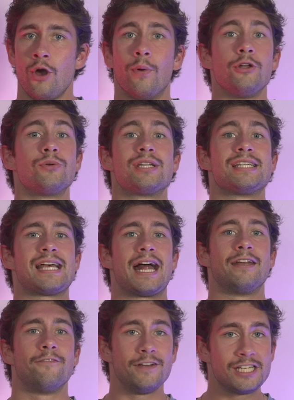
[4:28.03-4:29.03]
When you design
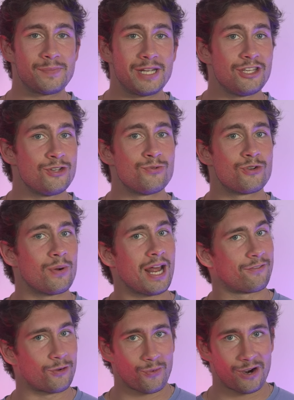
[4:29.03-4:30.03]
in Visme, you don't
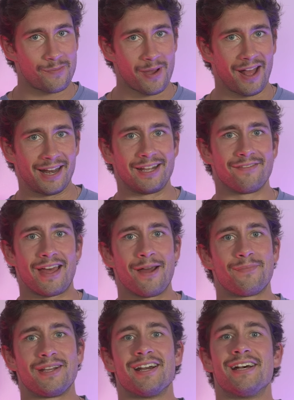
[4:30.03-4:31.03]
have to worry about any of
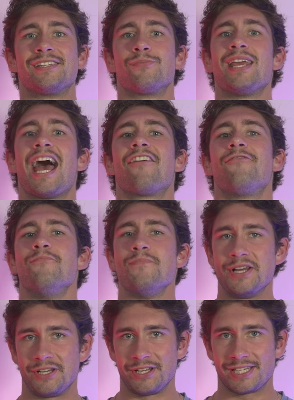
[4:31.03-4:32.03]
that because we have
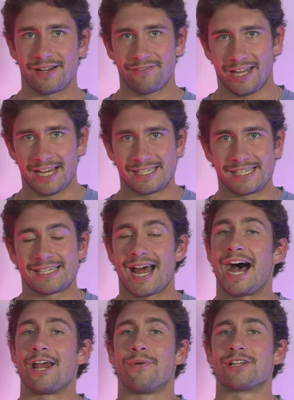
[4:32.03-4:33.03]
millions of licensed
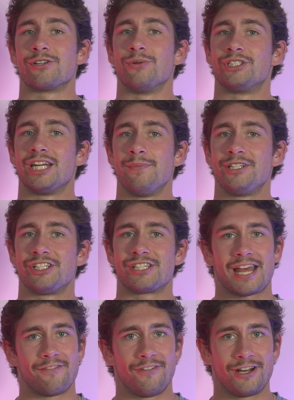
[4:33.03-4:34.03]
high-resolution images
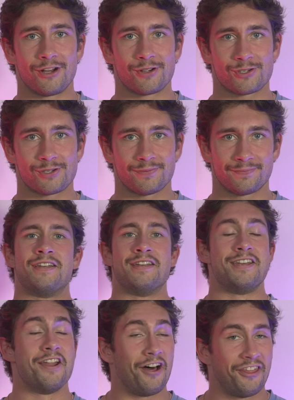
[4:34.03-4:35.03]
and videos.
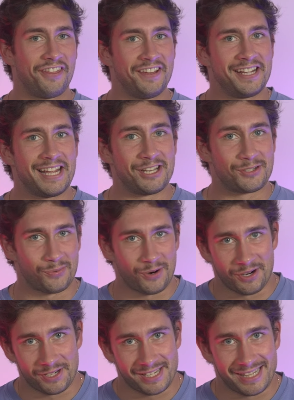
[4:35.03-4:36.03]
Nothing is
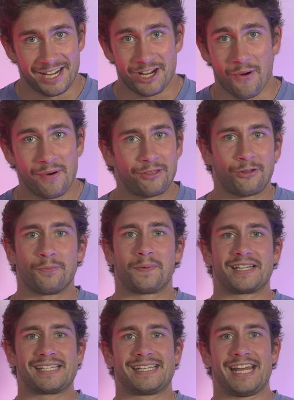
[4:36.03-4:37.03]
worse than going through a
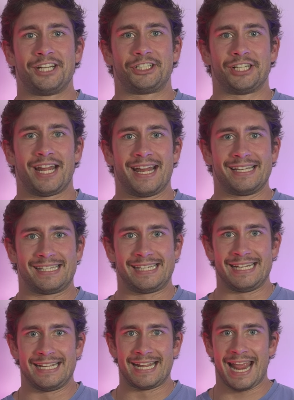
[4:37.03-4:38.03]
presentation and
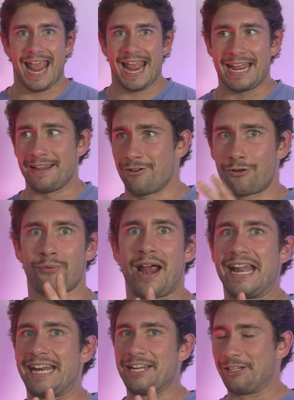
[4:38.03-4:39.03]
seeing a
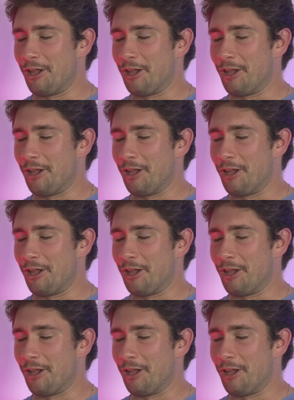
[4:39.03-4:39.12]
grainy